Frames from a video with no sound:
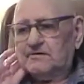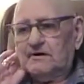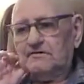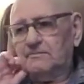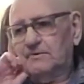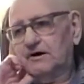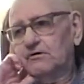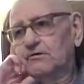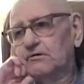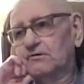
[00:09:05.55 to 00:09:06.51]
that's about
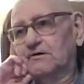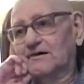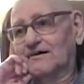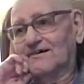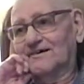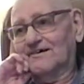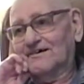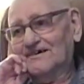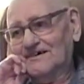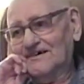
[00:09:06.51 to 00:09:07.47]
all.
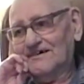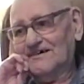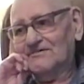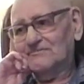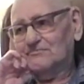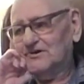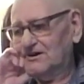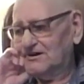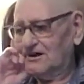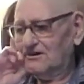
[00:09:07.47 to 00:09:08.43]
Me
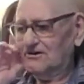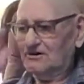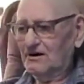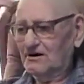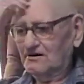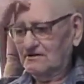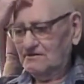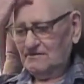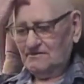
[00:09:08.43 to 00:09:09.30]
and another guy,